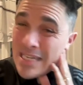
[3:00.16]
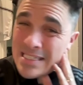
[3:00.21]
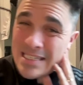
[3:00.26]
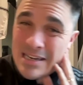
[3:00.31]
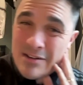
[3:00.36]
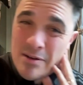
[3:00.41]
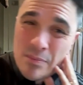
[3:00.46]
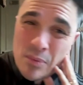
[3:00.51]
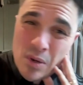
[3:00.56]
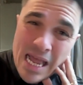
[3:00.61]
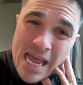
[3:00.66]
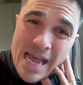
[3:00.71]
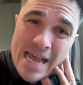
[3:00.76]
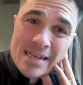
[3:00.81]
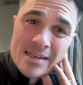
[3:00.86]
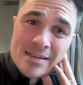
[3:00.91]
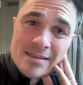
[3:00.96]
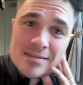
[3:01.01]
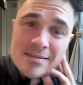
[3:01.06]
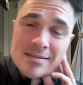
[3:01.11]
necessarily
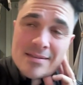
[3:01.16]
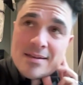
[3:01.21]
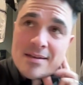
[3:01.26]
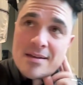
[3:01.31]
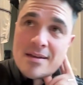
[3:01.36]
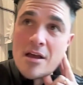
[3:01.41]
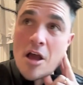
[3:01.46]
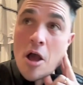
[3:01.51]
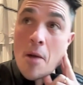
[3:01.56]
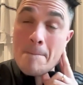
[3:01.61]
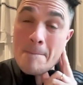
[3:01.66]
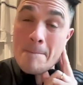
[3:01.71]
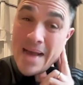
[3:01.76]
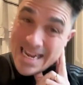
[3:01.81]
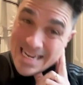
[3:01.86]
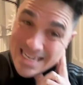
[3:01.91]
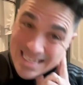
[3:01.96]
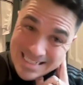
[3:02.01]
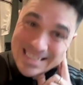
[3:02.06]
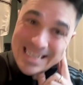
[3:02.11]
playing
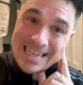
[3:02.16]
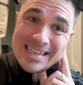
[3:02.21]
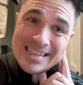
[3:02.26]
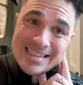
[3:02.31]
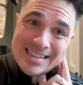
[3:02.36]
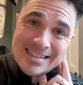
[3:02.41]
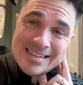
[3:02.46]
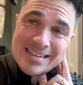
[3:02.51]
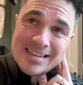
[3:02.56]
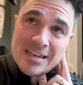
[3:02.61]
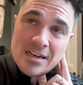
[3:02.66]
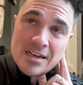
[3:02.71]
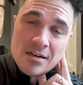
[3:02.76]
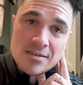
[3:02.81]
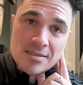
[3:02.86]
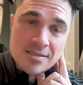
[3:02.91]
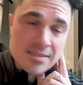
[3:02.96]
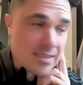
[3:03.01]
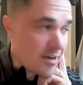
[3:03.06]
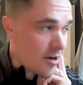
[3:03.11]
amazing,
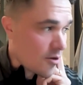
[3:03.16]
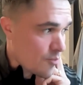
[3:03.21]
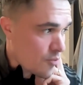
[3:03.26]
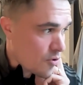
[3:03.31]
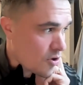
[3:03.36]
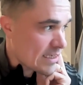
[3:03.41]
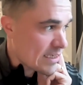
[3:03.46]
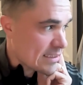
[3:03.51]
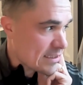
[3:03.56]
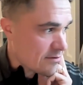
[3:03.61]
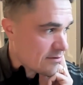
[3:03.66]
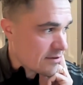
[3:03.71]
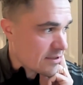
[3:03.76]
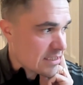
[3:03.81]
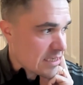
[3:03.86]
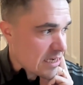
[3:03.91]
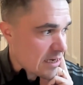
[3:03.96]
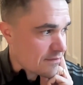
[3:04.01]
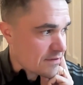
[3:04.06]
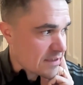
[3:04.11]
because, Brighton are a
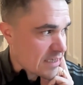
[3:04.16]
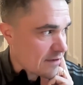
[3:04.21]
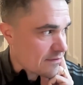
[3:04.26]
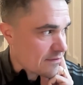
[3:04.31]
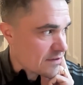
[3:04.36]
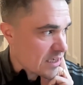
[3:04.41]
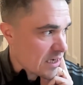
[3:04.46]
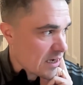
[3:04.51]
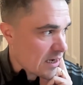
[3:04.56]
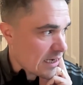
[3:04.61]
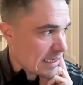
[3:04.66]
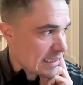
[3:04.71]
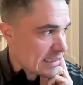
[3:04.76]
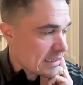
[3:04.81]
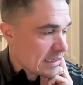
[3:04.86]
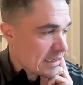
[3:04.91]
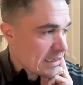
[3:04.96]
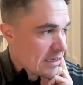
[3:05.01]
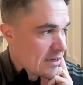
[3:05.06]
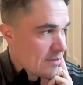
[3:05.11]
tough
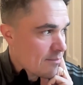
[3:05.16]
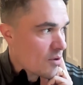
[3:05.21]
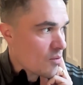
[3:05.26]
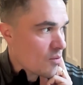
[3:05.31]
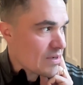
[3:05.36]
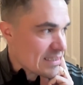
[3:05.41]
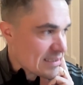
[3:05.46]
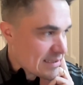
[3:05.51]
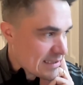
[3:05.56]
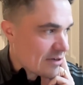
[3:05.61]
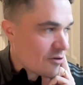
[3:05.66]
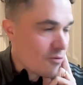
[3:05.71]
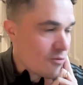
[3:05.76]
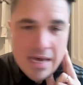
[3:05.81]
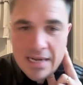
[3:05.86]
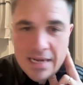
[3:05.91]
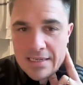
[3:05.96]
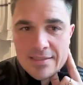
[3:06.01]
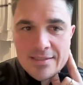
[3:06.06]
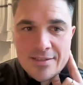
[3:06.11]
side, but we still
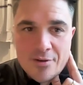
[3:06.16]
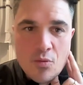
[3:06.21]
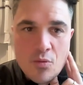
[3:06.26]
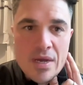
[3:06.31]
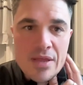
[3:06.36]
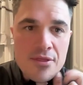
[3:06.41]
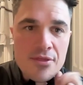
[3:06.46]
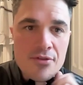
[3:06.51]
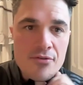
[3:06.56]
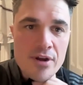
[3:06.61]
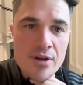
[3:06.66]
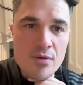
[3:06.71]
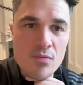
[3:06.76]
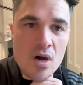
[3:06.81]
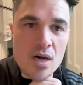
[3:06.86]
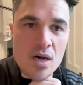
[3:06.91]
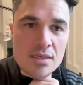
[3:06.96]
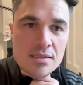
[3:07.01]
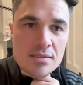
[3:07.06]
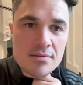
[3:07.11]
managed to win
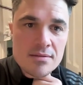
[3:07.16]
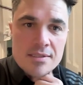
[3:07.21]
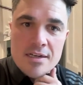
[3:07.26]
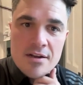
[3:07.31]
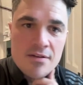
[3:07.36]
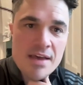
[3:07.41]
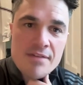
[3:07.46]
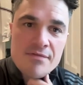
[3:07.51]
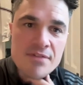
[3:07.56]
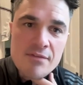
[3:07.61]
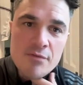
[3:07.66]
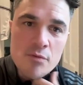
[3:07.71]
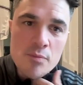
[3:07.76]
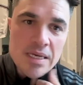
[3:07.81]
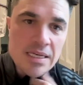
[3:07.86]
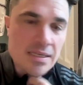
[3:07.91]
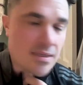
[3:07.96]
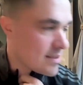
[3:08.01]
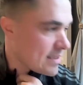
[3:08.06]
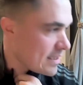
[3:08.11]
3-1. And, they've never
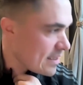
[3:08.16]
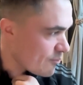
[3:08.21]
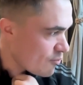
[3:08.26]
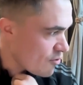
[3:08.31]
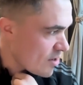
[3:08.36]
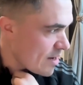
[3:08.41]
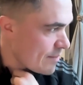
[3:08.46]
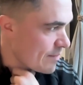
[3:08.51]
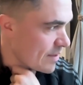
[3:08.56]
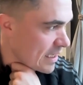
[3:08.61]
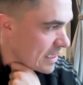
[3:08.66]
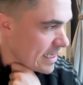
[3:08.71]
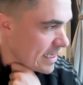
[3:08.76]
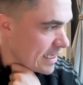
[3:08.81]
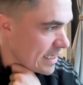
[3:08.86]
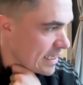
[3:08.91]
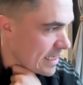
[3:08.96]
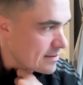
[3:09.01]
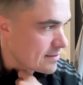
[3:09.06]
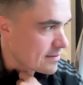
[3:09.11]
beaten us in the Premier
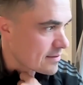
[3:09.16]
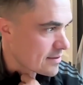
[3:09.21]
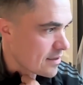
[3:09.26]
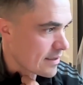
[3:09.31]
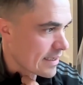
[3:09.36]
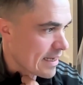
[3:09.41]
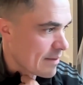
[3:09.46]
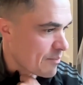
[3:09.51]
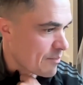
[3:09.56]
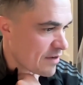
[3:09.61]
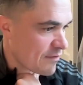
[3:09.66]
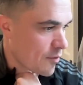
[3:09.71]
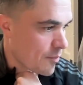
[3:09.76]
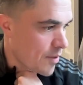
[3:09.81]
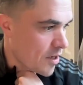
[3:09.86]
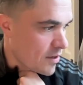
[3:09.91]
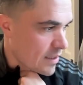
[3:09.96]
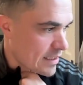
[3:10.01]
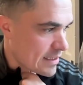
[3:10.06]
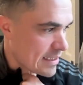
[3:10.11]
League. And so, again, a bit of a
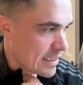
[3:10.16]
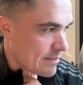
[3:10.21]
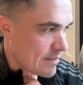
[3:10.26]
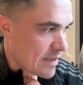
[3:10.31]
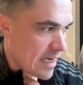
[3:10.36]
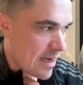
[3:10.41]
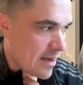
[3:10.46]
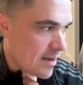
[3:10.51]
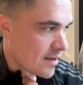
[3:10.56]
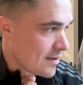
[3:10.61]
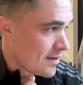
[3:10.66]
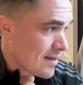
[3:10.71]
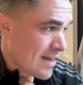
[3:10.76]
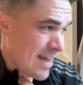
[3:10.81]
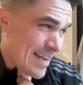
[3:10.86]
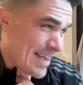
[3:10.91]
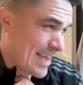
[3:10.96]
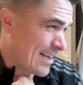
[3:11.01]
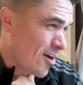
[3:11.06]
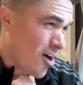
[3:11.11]
bogey team there.
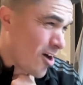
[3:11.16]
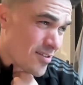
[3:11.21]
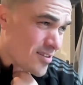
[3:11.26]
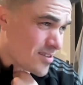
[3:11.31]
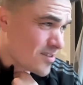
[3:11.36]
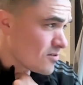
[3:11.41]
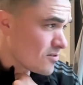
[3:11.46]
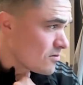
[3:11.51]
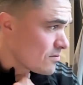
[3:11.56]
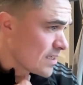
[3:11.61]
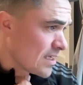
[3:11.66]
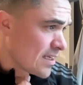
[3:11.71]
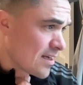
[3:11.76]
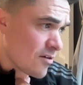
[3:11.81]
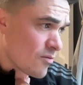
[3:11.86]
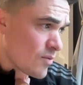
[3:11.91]
And again, Arsenal, we